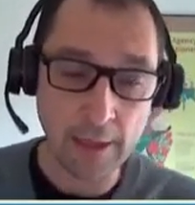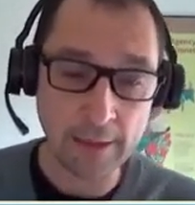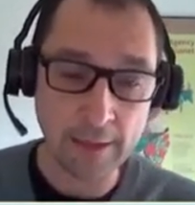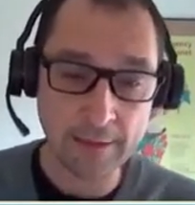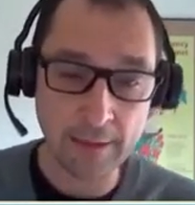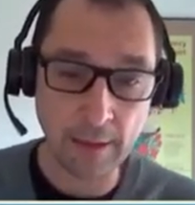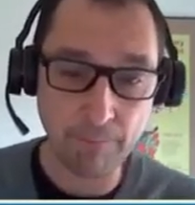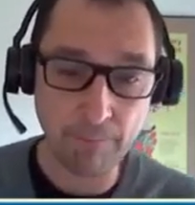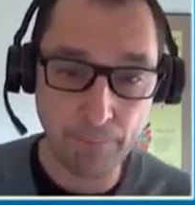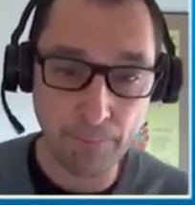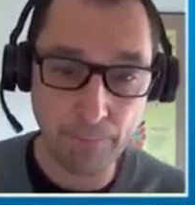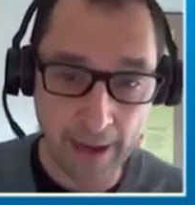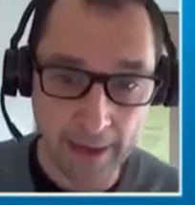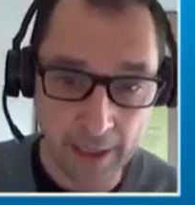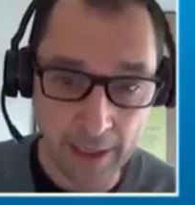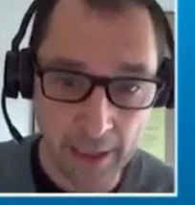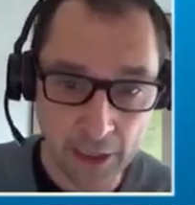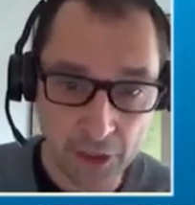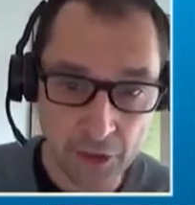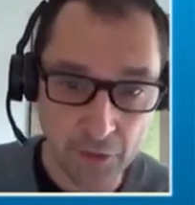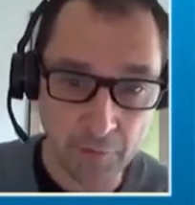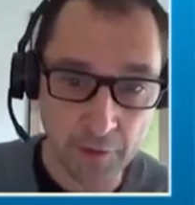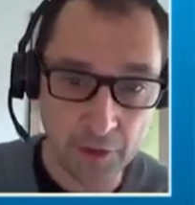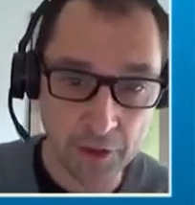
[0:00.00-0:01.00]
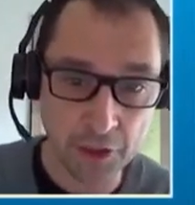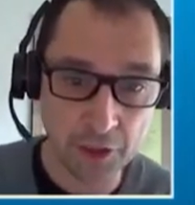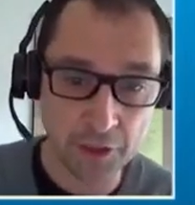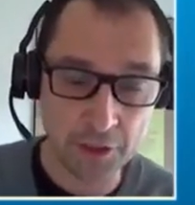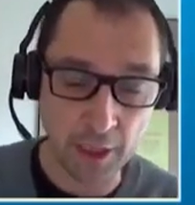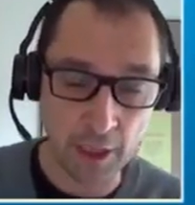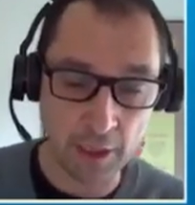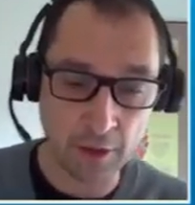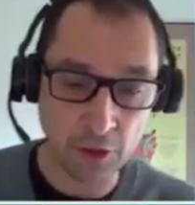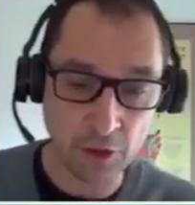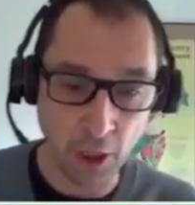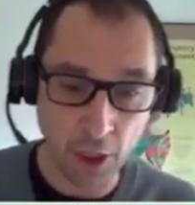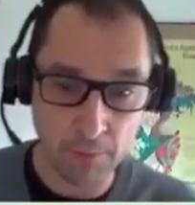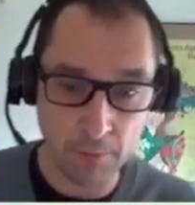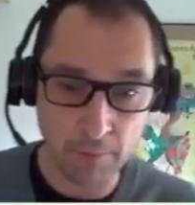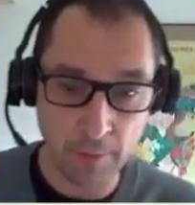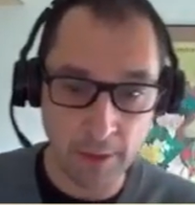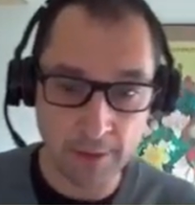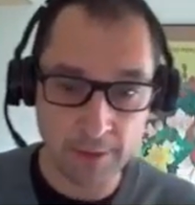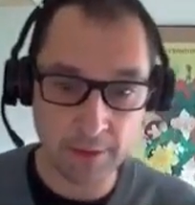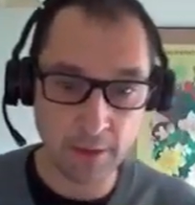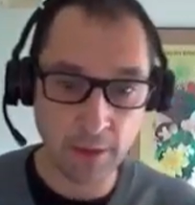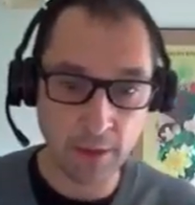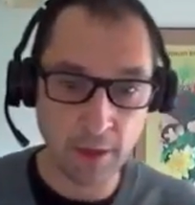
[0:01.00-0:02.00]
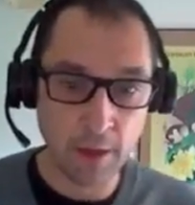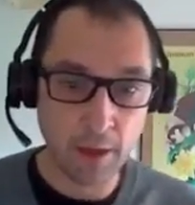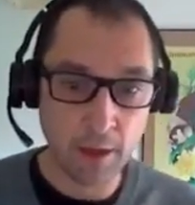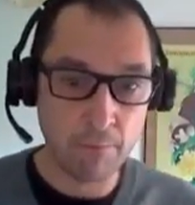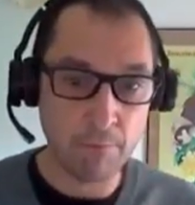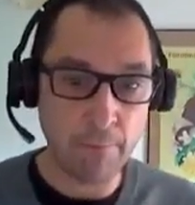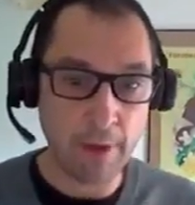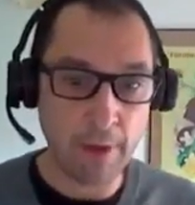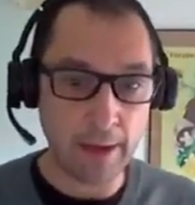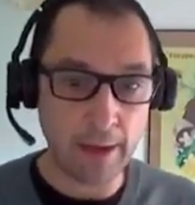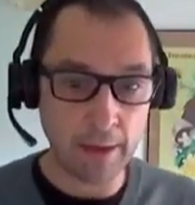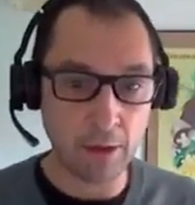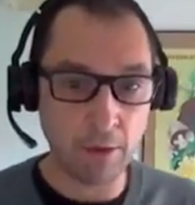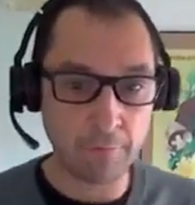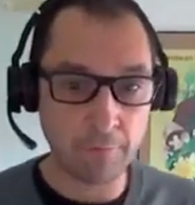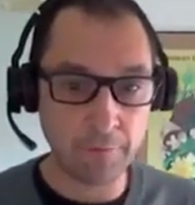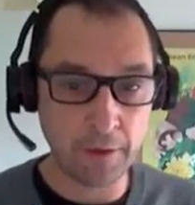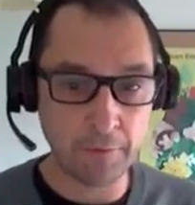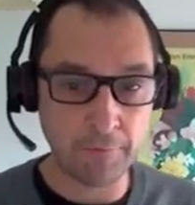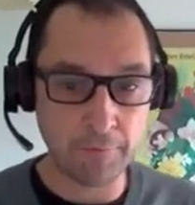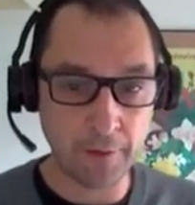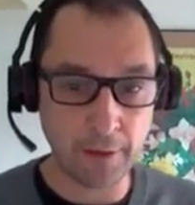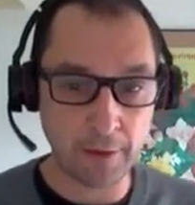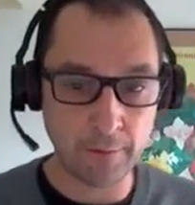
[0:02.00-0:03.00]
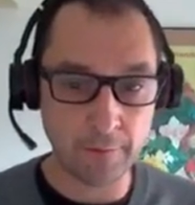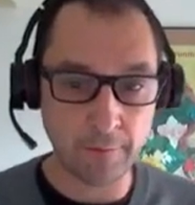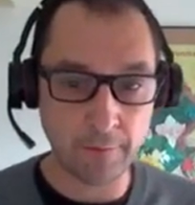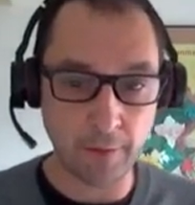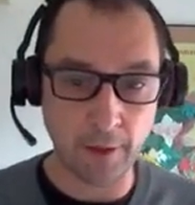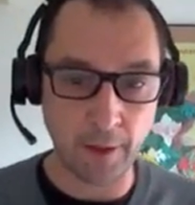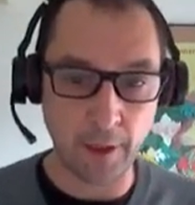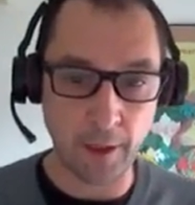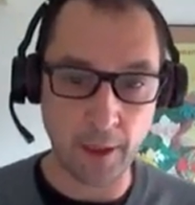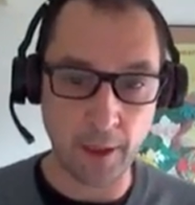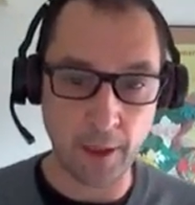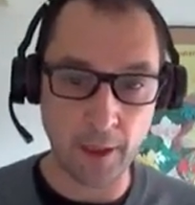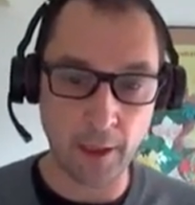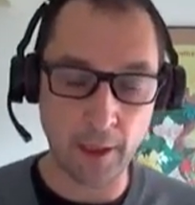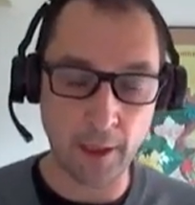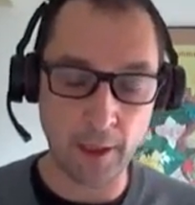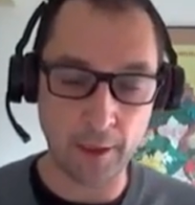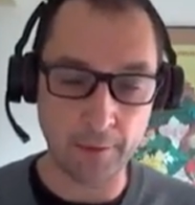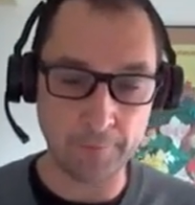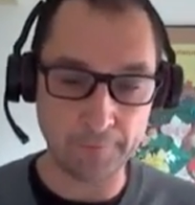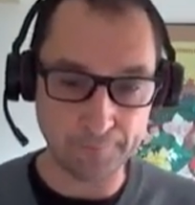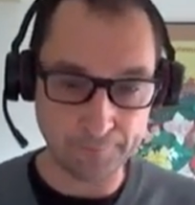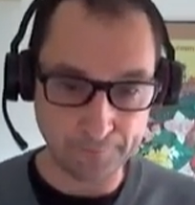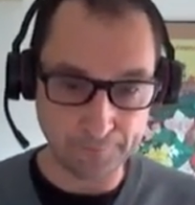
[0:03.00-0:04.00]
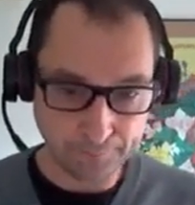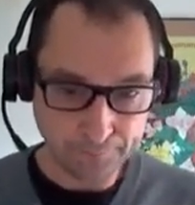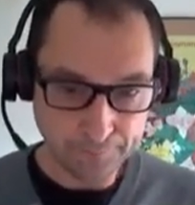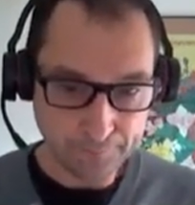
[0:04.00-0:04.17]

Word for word: It's a package which is enormous, many of different, uh,